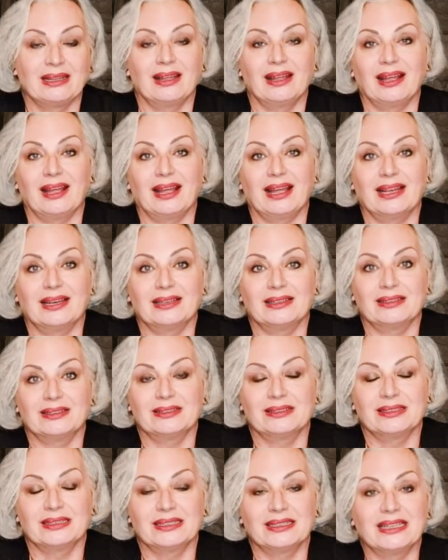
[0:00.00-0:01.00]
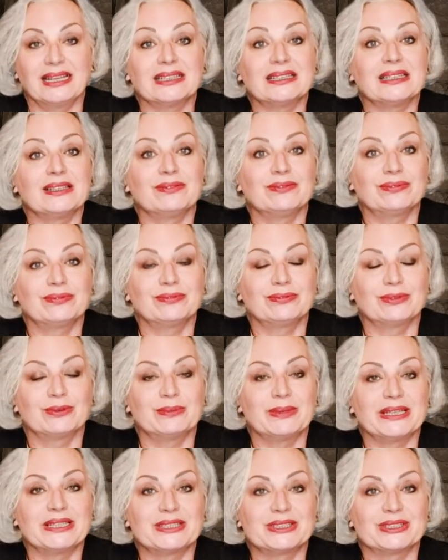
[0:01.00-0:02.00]
and uh, get
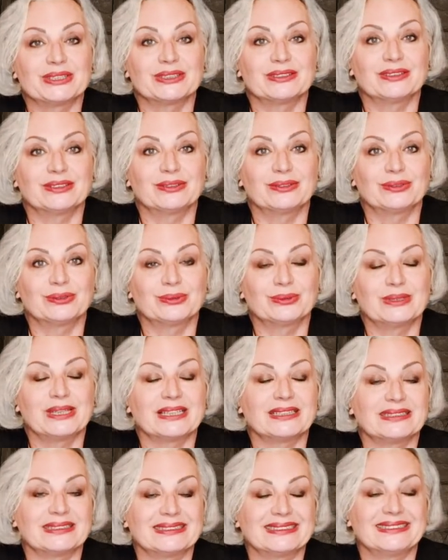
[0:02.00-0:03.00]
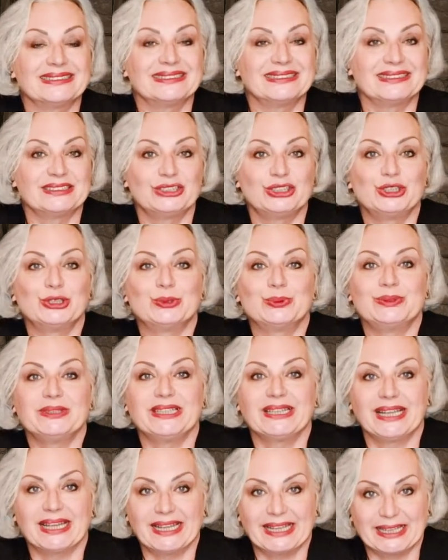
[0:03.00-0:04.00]
information through that
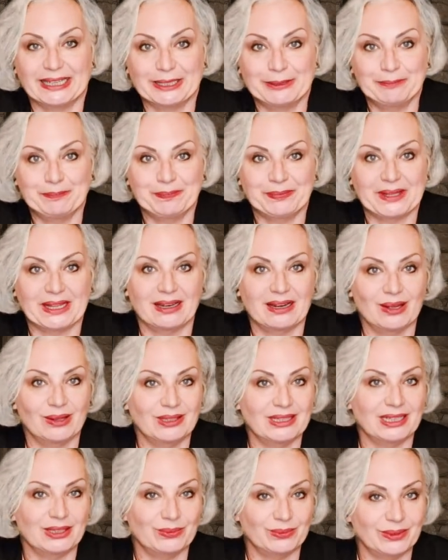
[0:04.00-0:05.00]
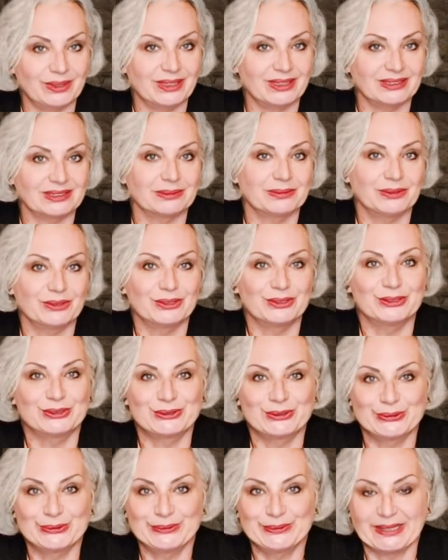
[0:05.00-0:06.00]
tuning in. And how that works, I'm going to
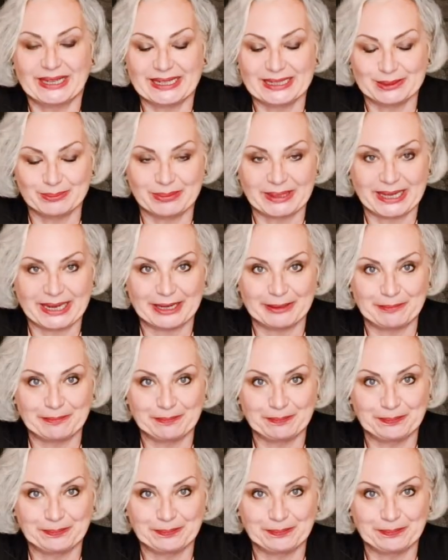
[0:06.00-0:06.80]
soon explain.